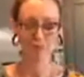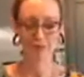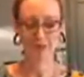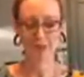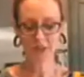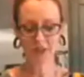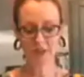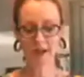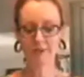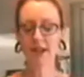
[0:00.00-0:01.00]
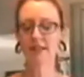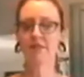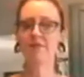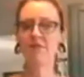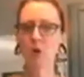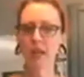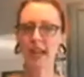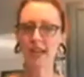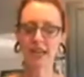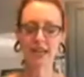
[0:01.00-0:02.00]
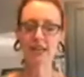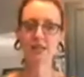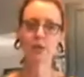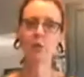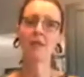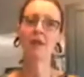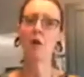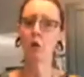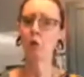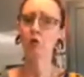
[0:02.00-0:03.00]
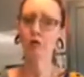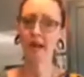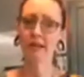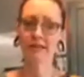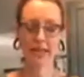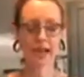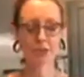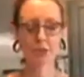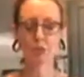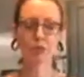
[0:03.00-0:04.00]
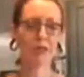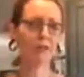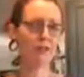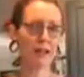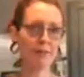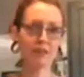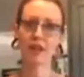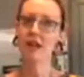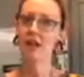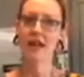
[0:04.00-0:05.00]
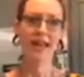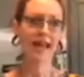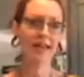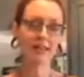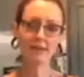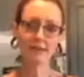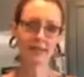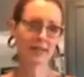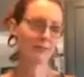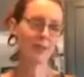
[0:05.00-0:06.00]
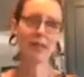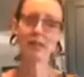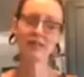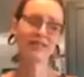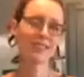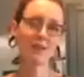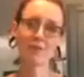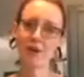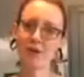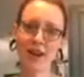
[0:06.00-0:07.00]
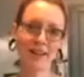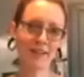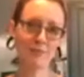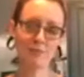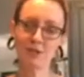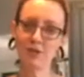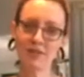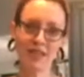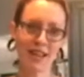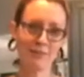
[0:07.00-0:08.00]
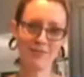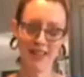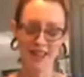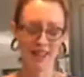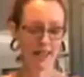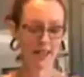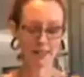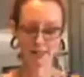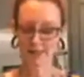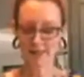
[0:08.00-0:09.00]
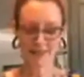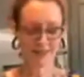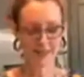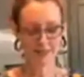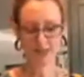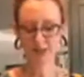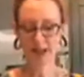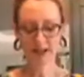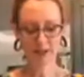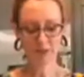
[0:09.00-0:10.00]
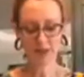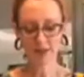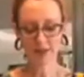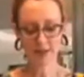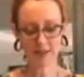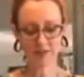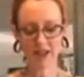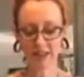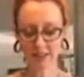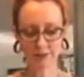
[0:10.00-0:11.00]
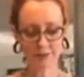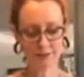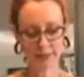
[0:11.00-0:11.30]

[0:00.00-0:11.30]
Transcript: So it's good stuff. It has folate in it, so you want the whole grains, the actual real fibers. Added, like pills and stuff, are not going to do the same. They're not going to be as effective.